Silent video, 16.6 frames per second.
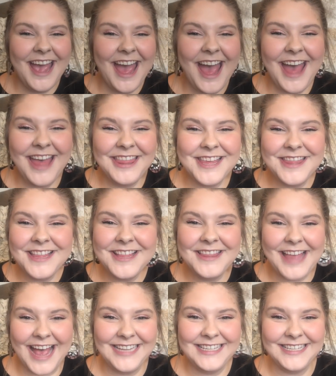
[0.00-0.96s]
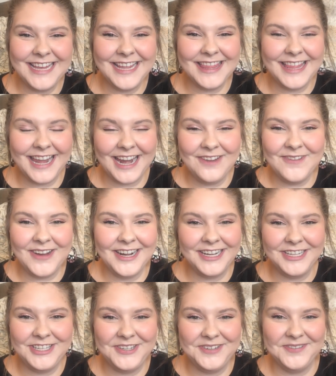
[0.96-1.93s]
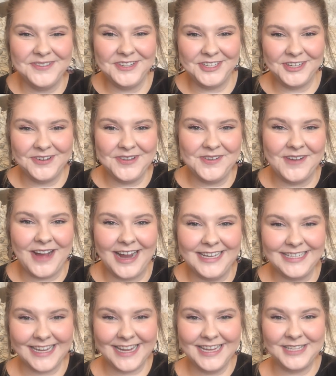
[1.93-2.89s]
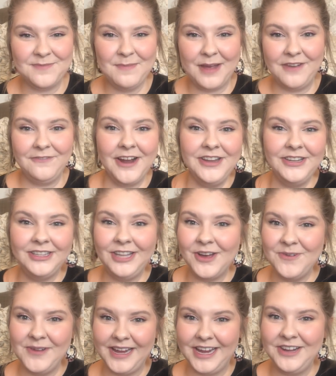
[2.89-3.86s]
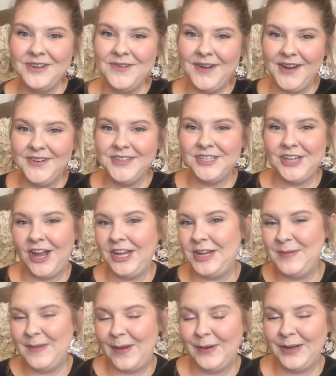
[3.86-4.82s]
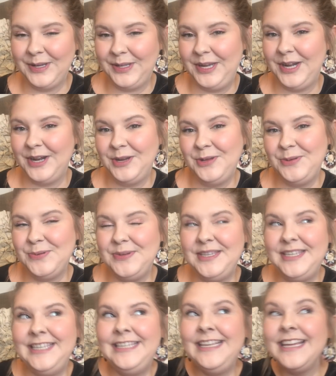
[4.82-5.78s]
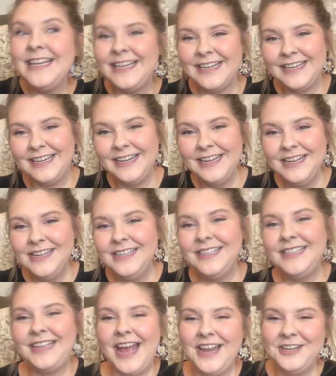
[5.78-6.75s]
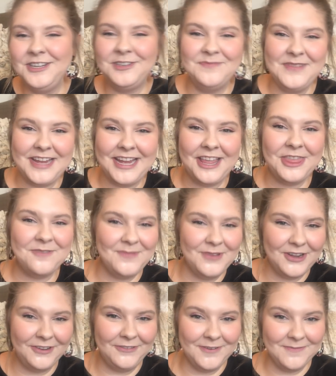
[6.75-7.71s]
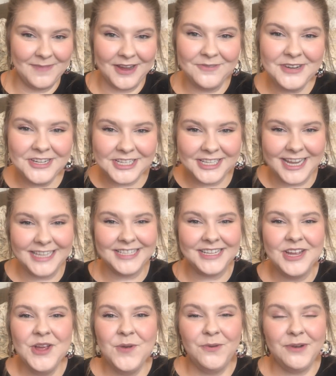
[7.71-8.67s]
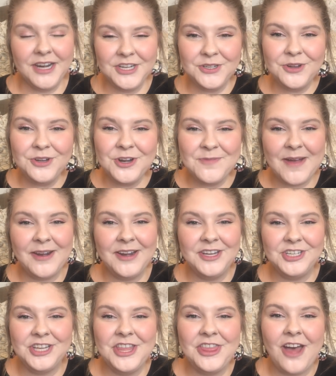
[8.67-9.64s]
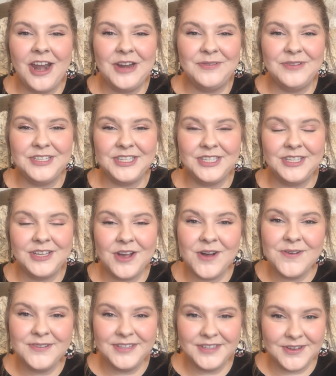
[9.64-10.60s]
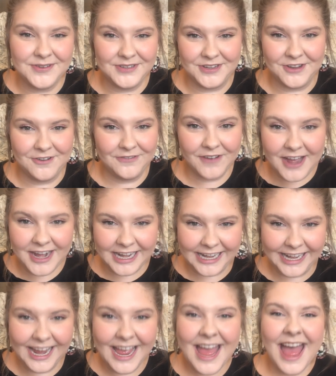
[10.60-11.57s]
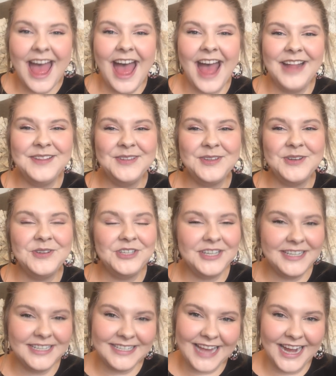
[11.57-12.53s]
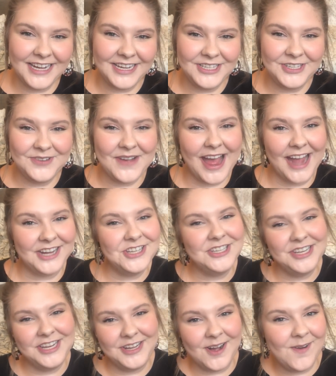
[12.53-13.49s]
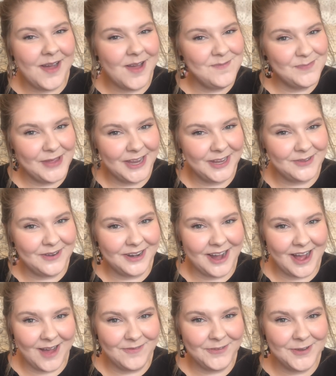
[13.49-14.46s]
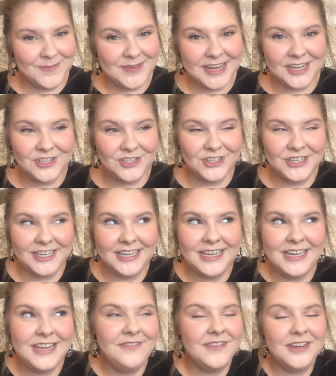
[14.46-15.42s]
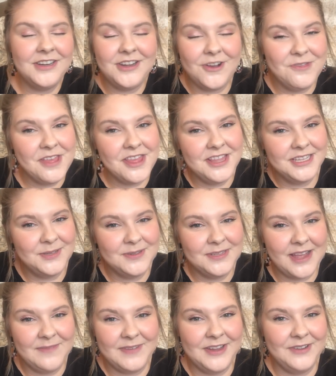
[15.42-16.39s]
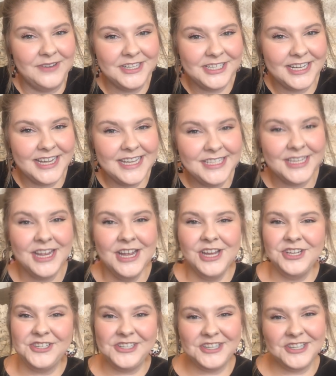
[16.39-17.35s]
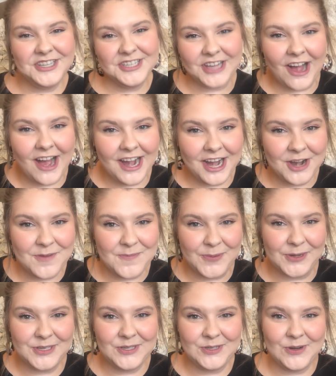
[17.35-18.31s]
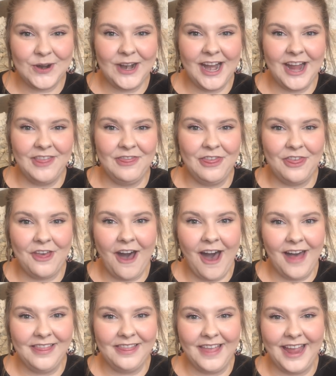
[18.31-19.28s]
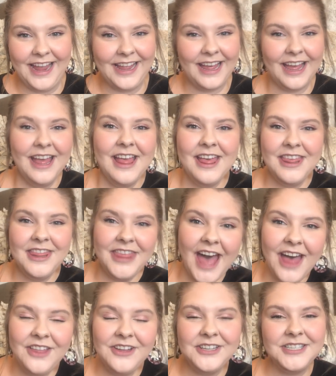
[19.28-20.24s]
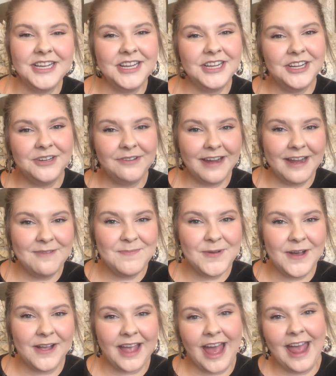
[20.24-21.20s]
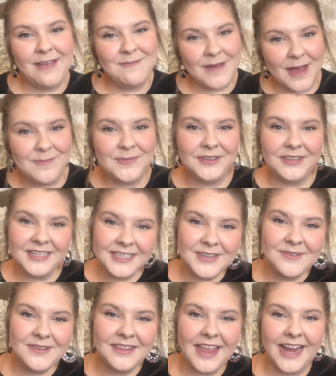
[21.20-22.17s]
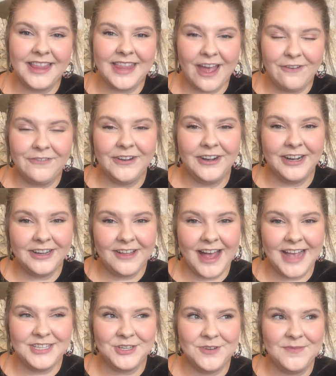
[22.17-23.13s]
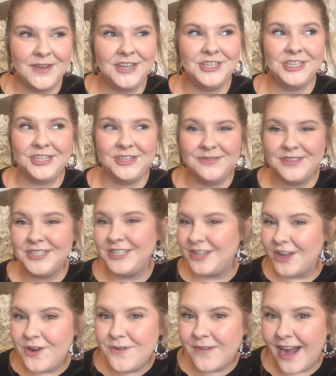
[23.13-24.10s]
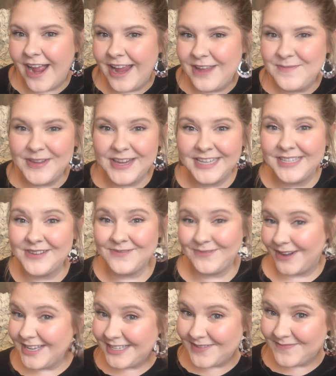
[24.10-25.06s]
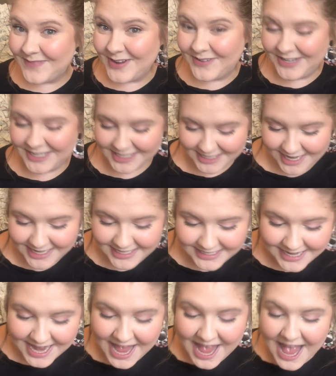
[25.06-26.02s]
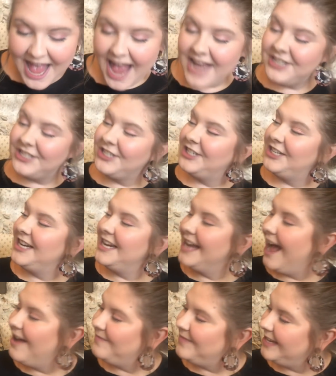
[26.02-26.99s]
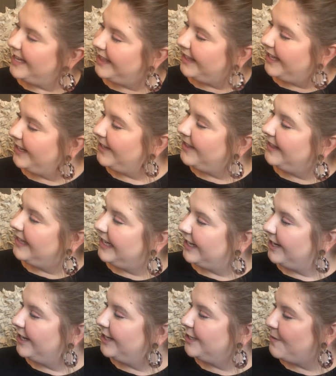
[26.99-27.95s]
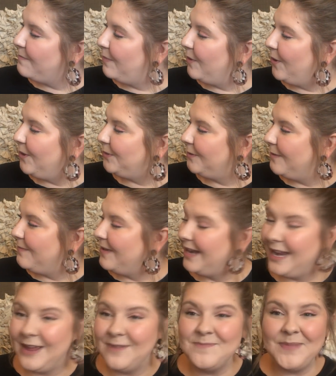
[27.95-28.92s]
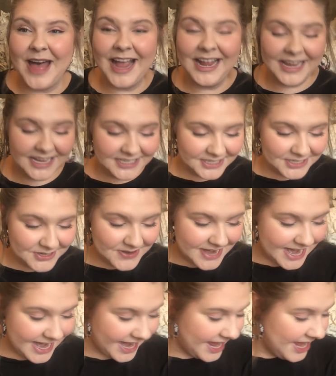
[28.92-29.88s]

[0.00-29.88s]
And then the last thing that I wanted to show you guys is my friend Logan, who I was talking about earlier, who didn't send me the book from my wish list. When I told her about it, she thought it was so, so, so funny. And so she decided to actually go and pick one up for me. And she didn't even know that this was on my wish list. She just saw it at a bookstore and thought, like, that looks like a great book. I bet Melissa would like that for her classroom. And she was so right, because it was on my wish list. And she got me Little Leaders, Bold Women in Black History.